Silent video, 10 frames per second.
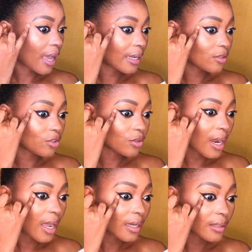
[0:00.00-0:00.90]
I
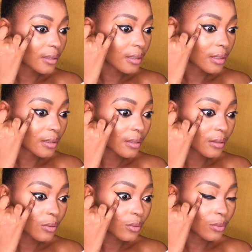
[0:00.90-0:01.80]
drag
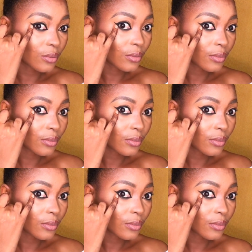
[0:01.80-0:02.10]
this to